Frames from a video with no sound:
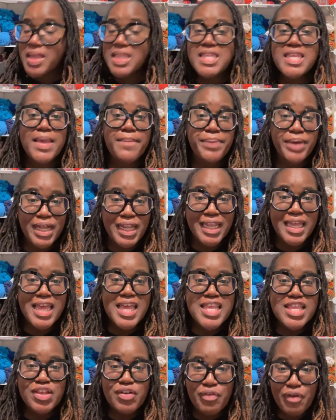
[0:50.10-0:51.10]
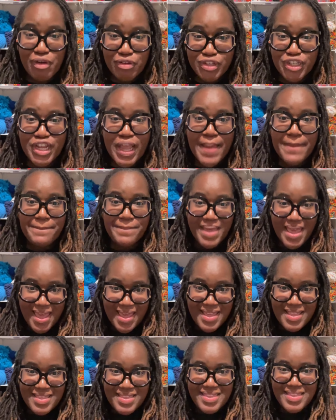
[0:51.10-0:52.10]
typically is crochet
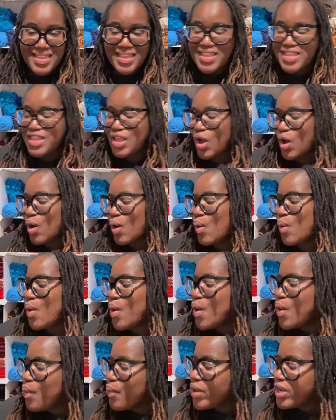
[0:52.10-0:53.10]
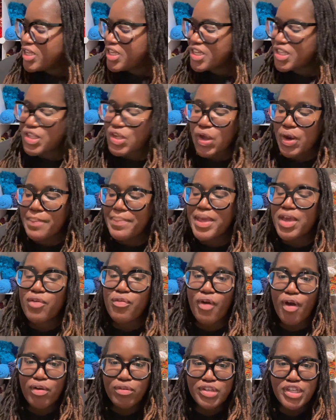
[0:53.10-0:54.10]
based. So we're just going to be
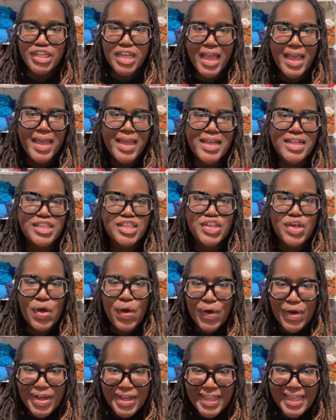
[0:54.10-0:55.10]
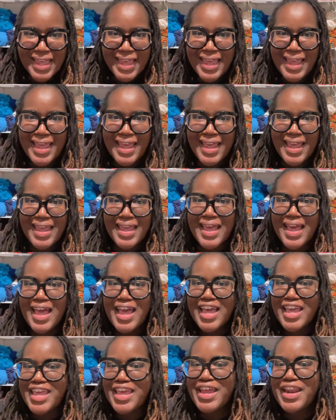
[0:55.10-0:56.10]
crocheting, talking,
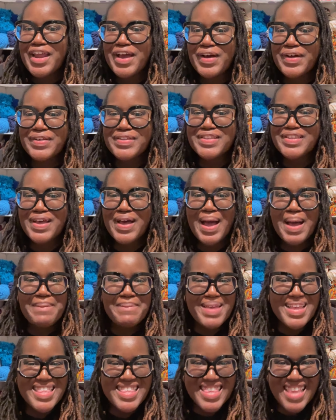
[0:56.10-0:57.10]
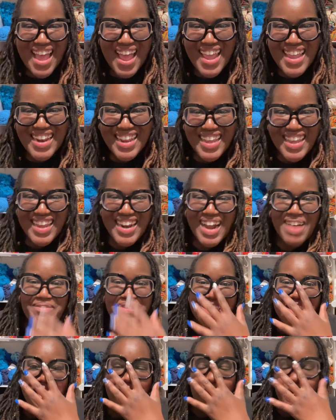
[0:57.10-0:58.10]
So I'm excited. I'm
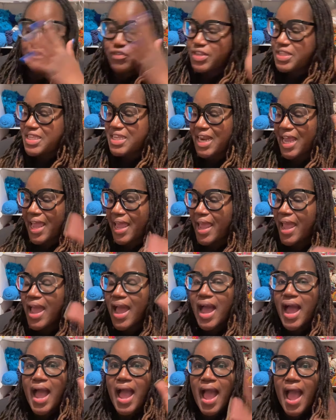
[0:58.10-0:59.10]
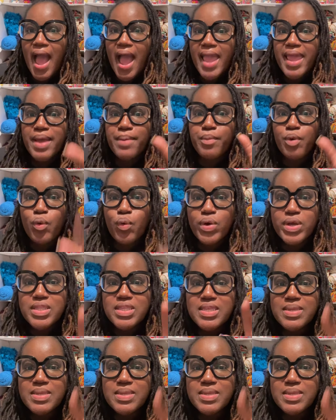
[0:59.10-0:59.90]
excited for today. I am going